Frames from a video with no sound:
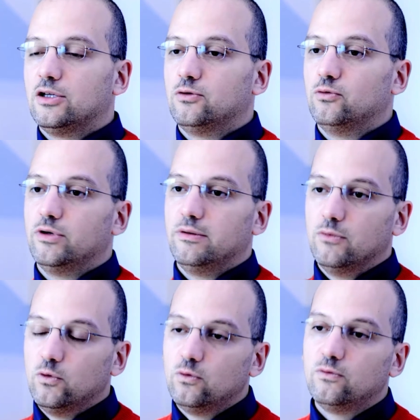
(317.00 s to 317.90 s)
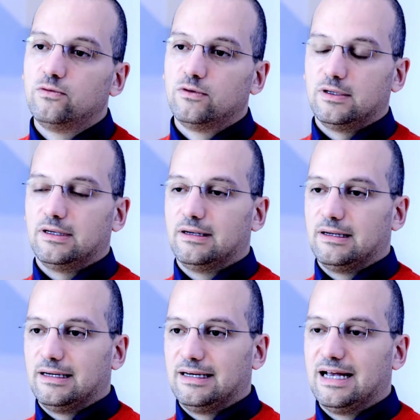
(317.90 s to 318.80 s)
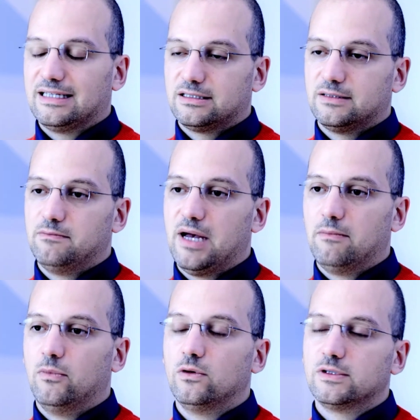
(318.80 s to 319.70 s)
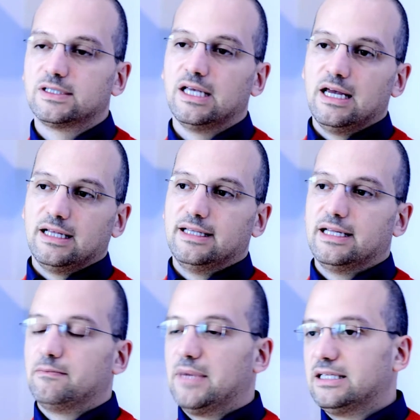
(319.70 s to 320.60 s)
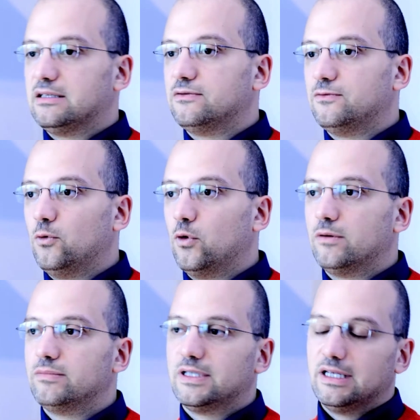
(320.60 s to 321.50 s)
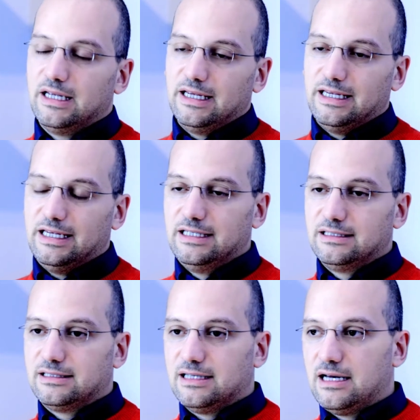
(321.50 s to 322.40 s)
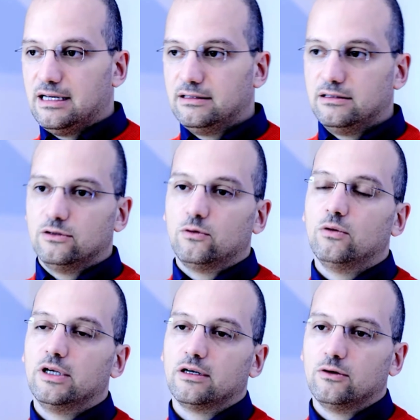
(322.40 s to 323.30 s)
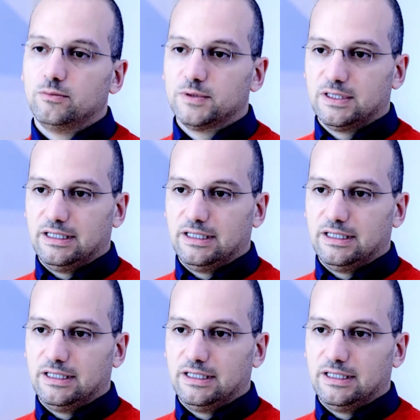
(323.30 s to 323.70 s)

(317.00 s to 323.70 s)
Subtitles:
to remove gas bubbles that might have formed inside the cooling loops